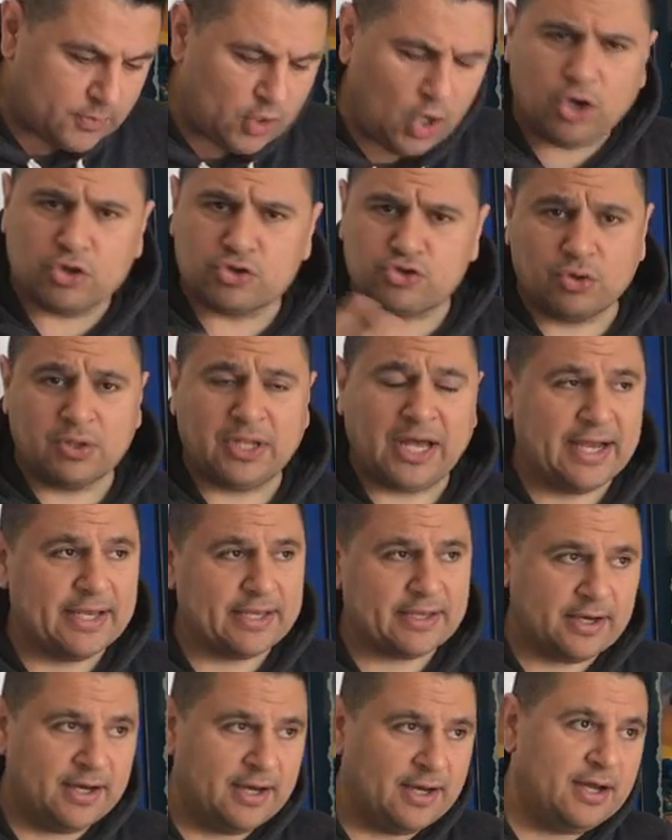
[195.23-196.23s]
Also
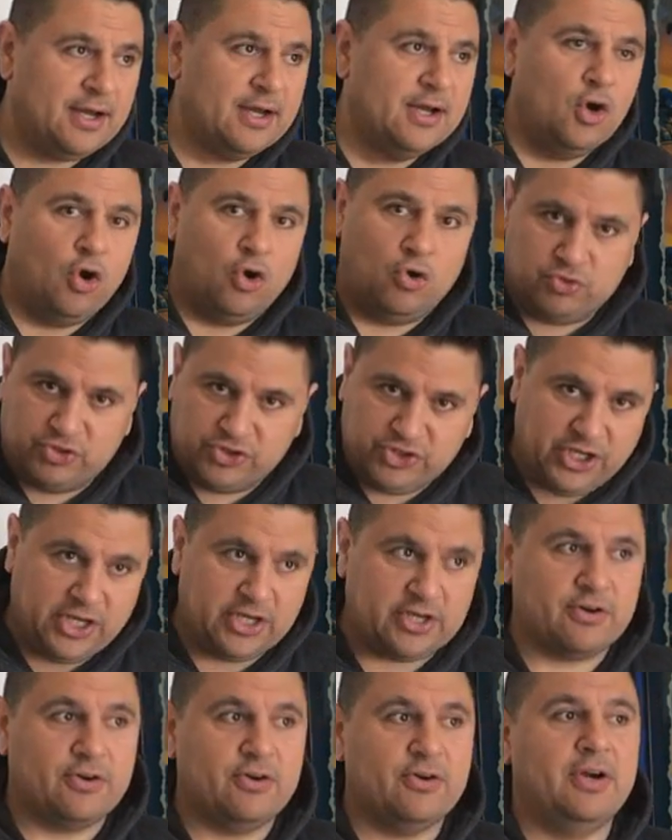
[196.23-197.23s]
like
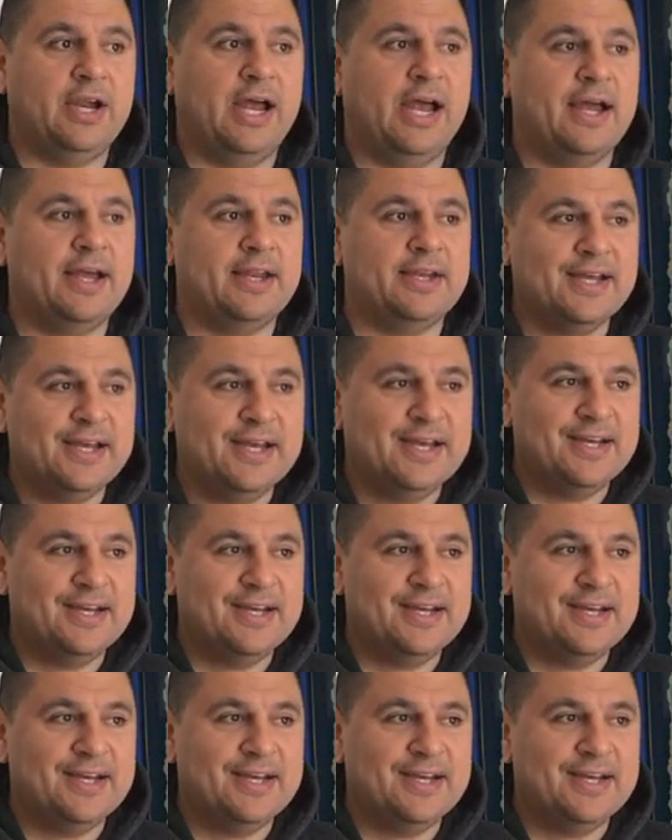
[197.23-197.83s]
Earthshaker, and